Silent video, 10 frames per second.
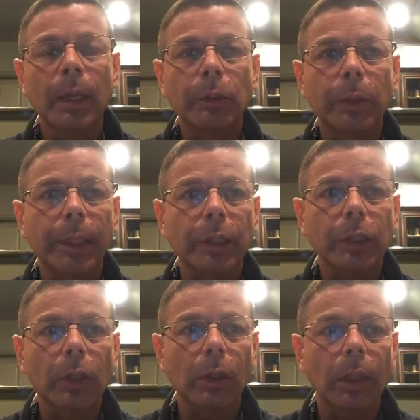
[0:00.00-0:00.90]

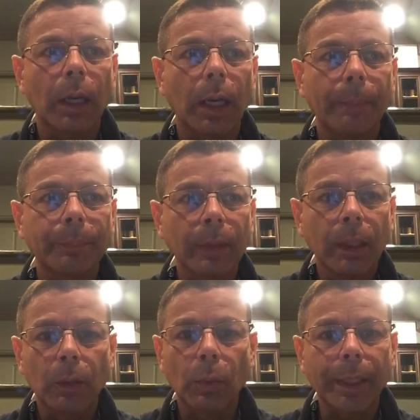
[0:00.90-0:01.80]
traditional
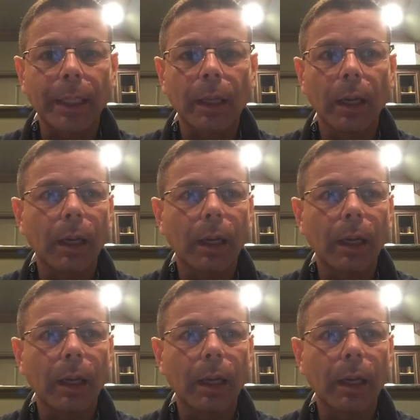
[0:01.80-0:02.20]
ring